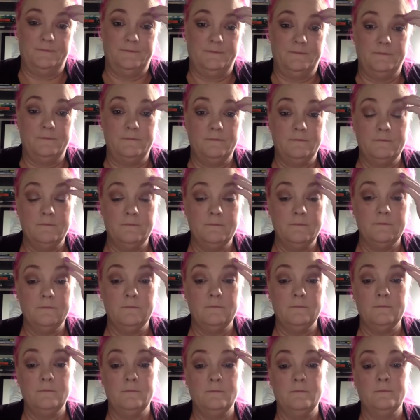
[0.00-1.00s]

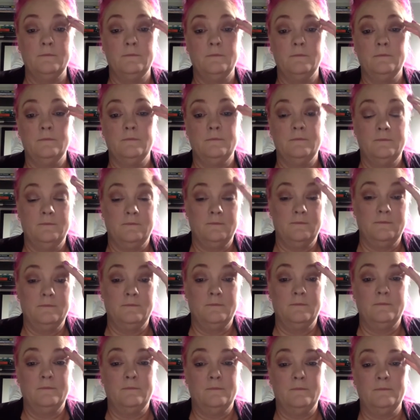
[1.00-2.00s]

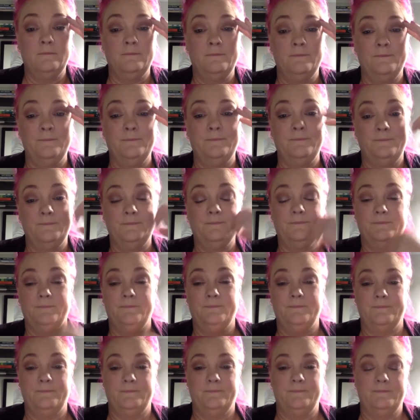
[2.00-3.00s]

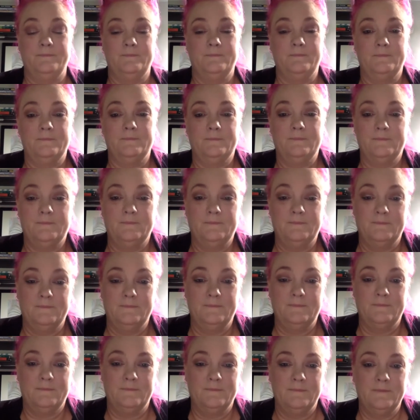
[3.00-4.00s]

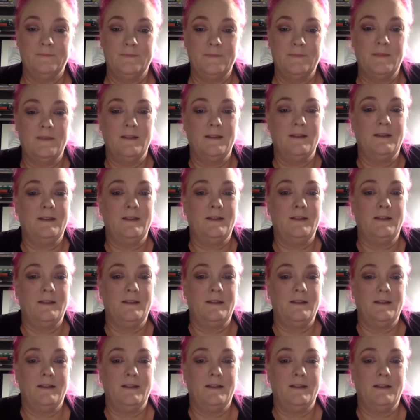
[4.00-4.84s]
(silent)